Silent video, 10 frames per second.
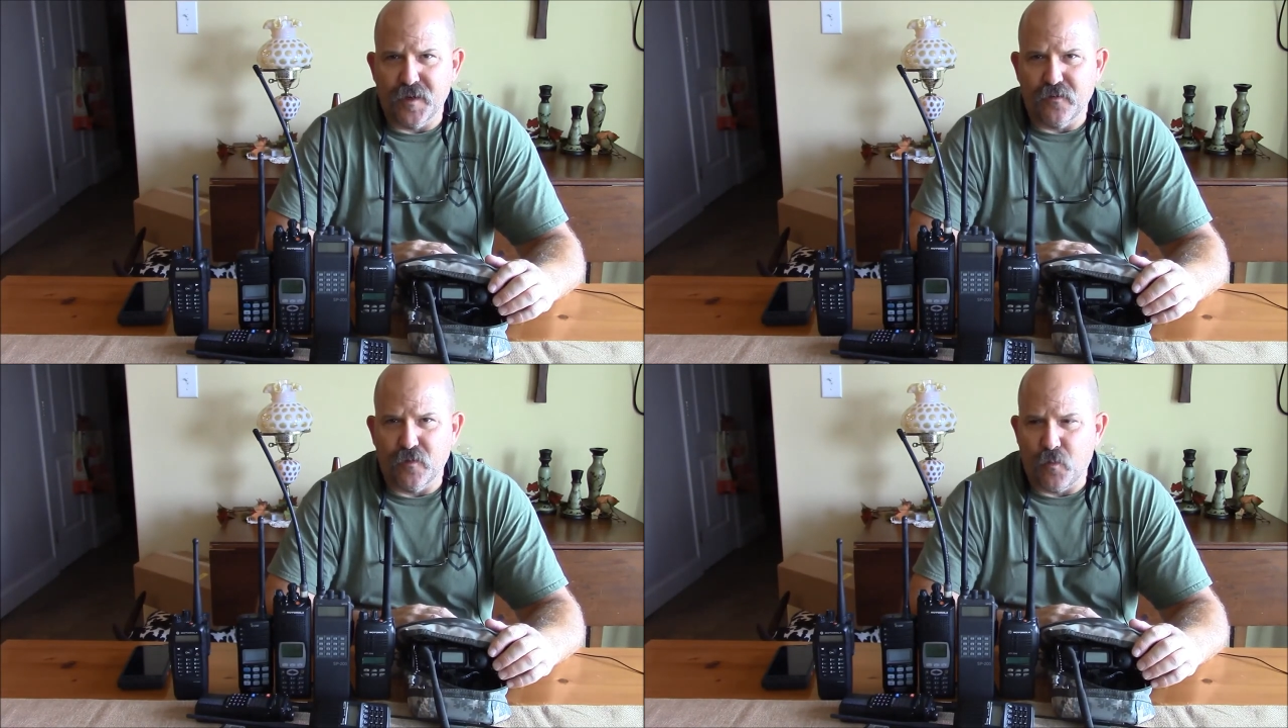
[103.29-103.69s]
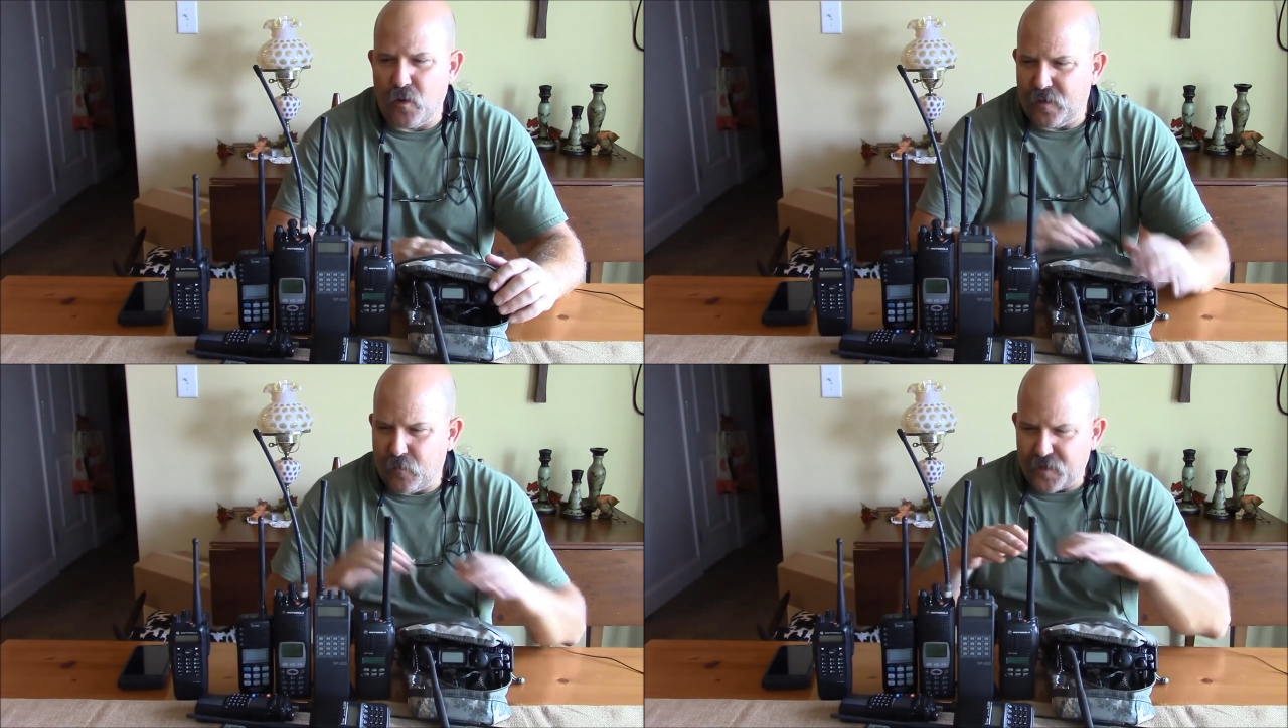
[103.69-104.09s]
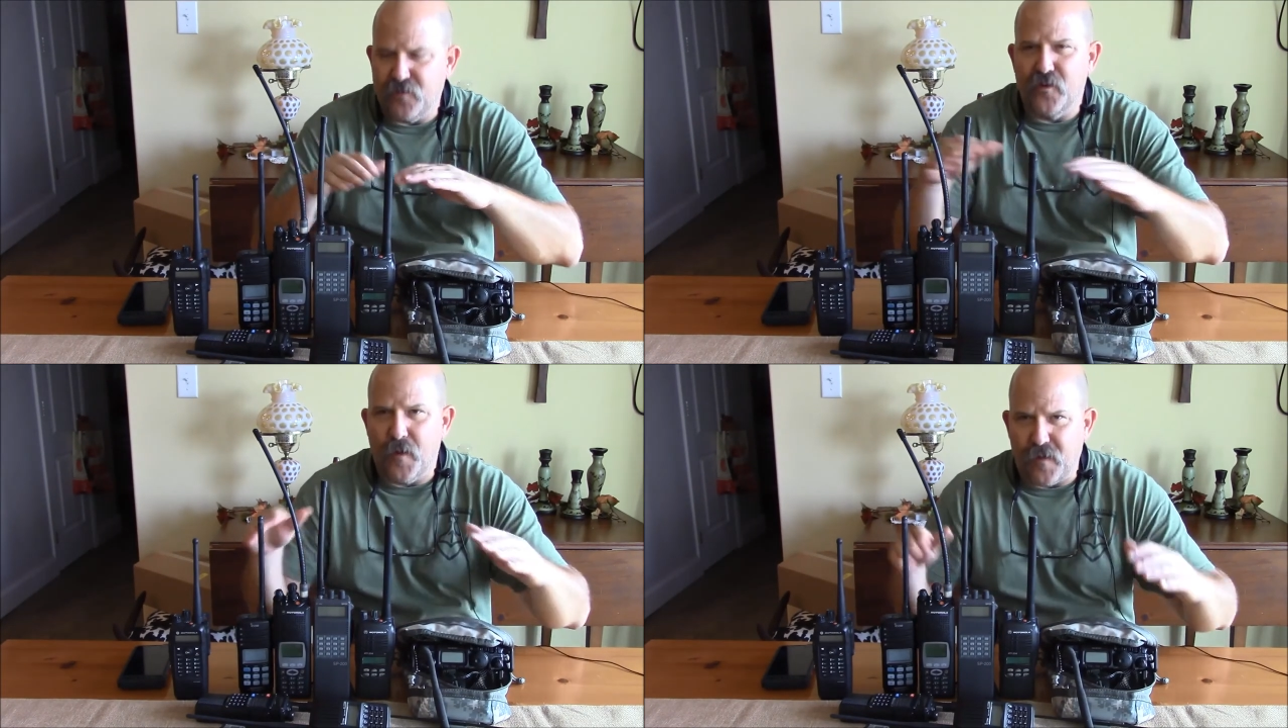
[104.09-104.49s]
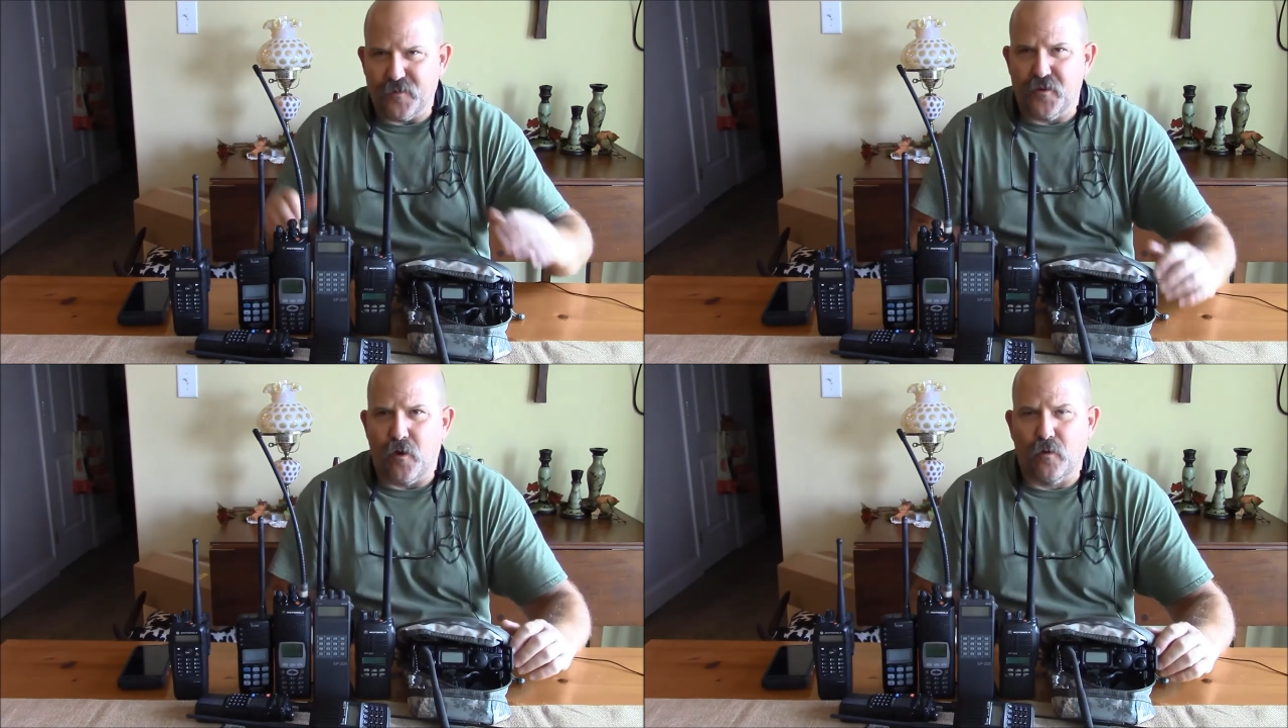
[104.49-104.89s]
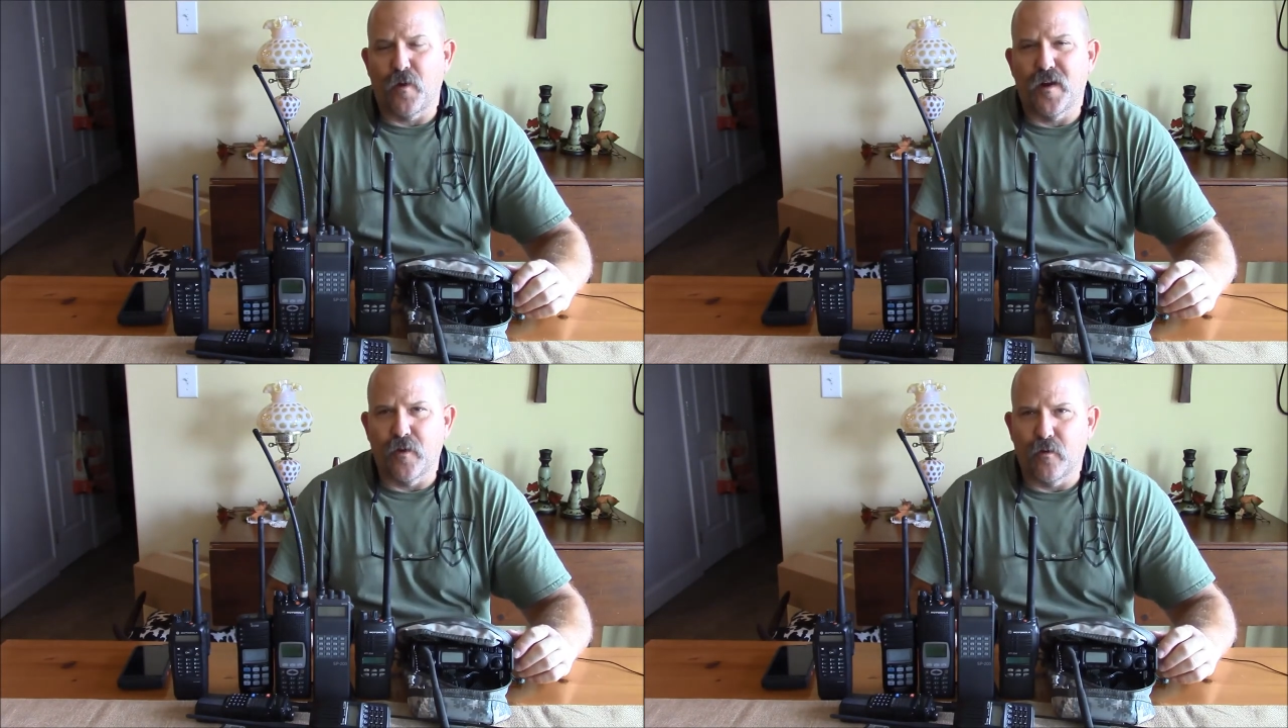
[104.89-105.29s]
disappointed when you do have to talk
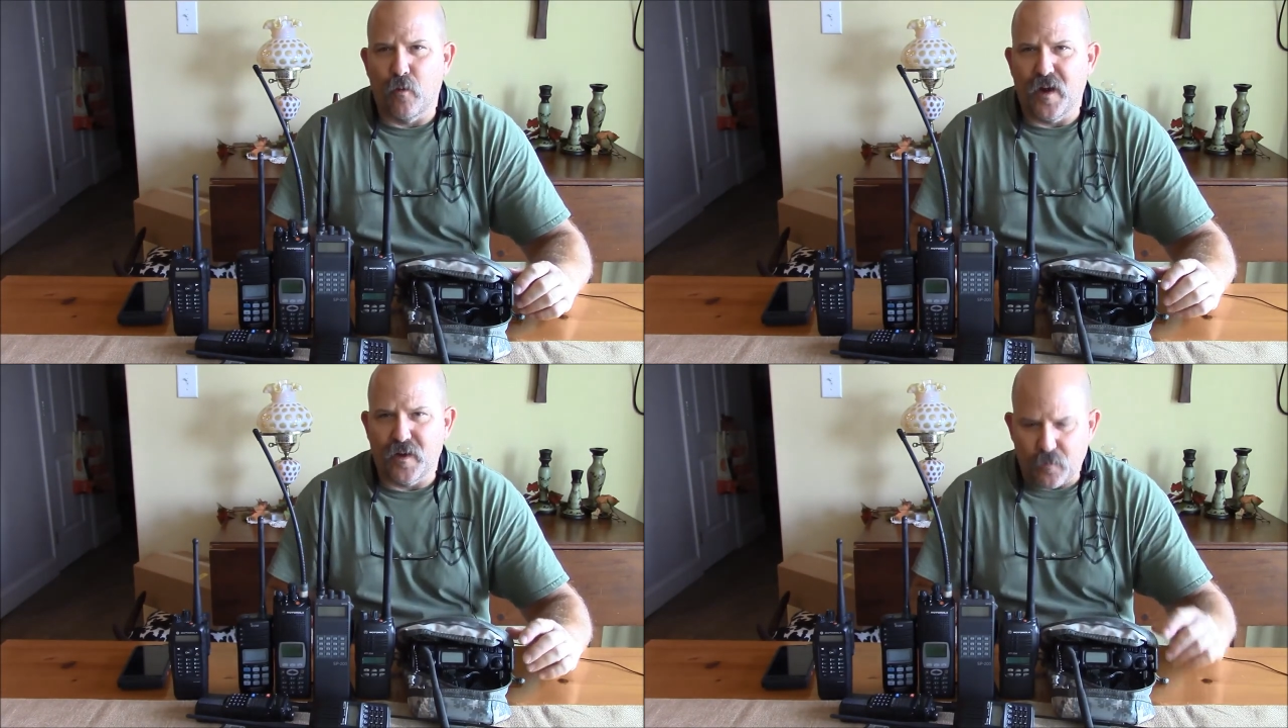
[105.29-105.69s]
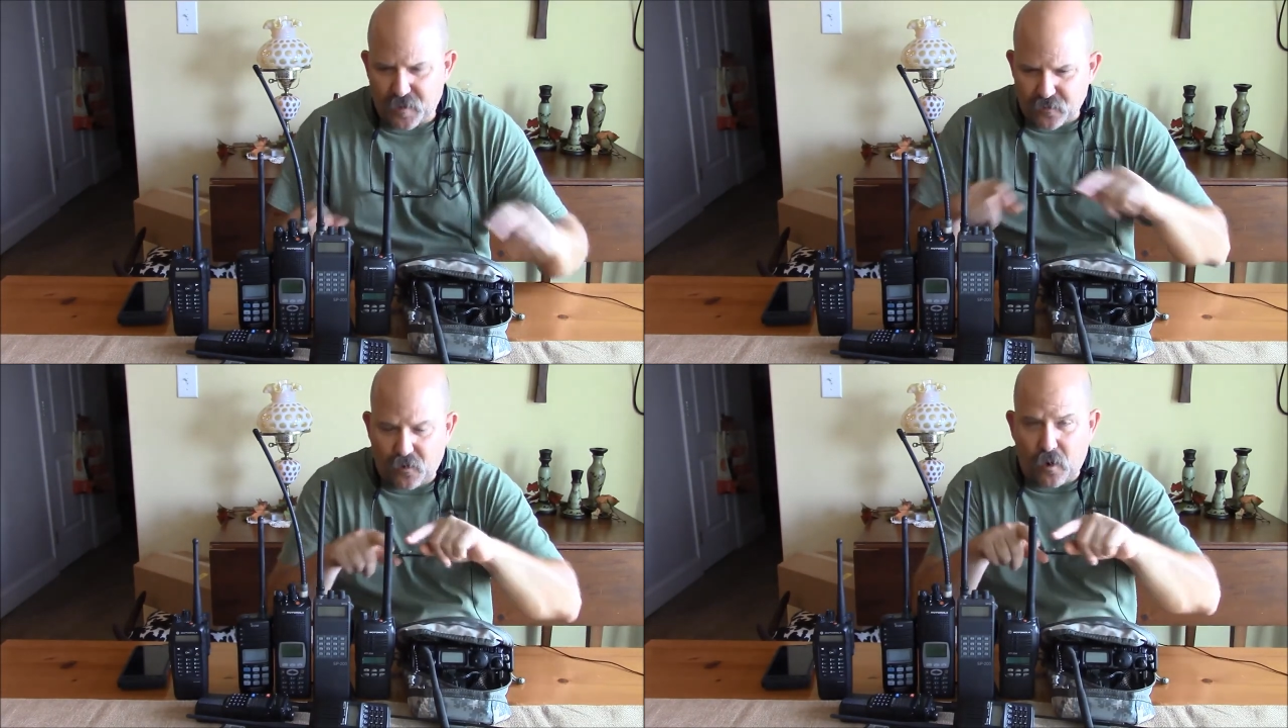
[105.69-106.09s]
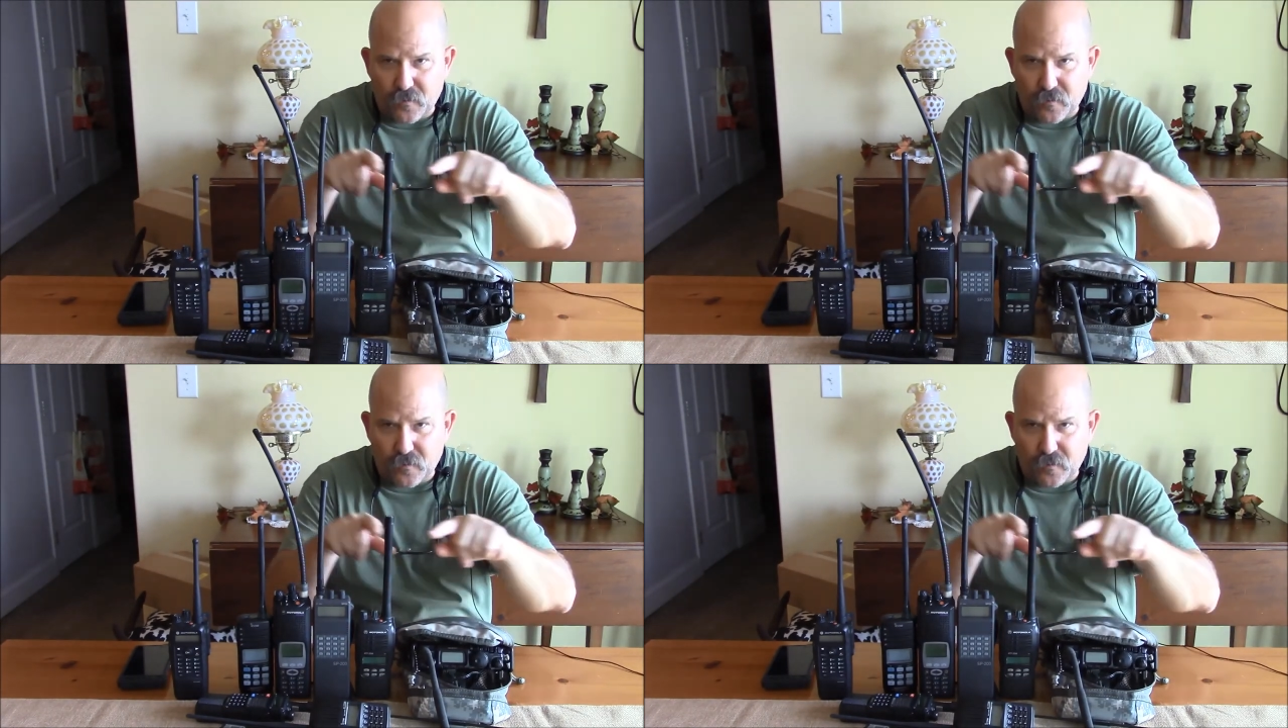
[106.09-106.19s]
radio to radio because all